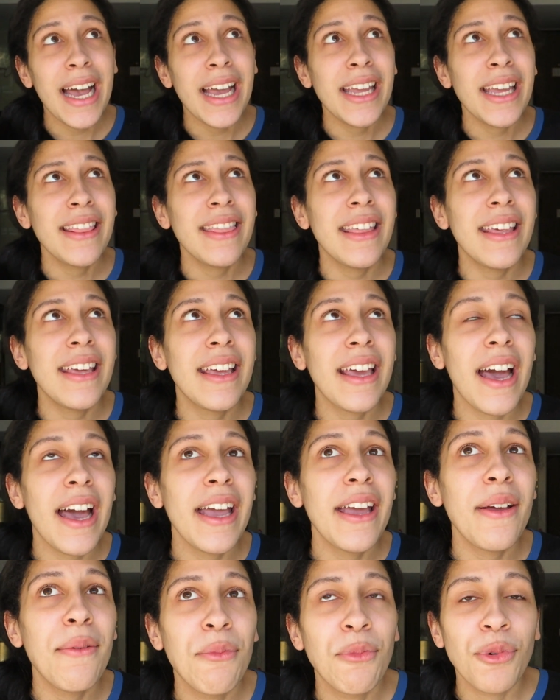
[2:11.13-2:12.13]
I think
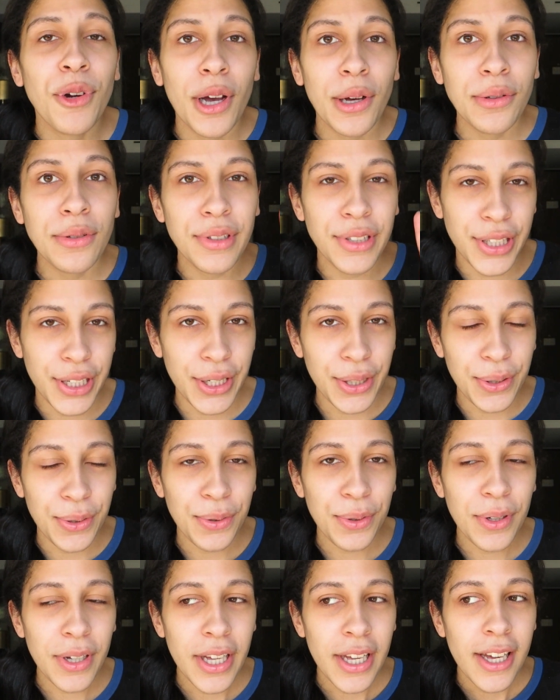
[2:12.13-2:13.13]
I am row
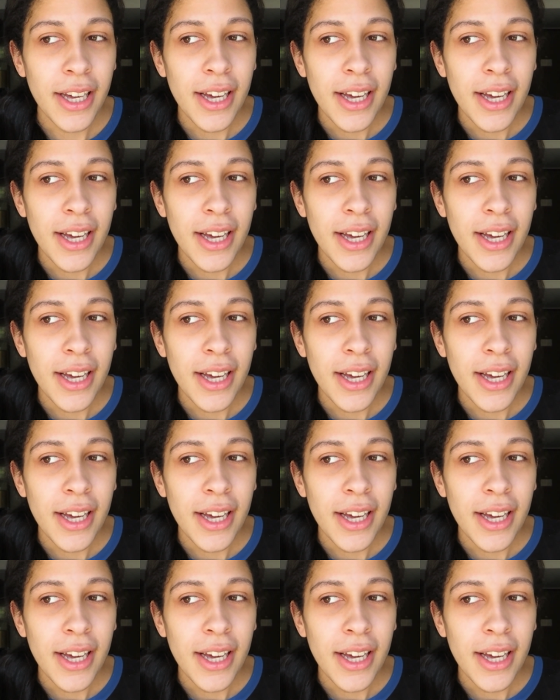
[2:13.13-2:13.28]
2.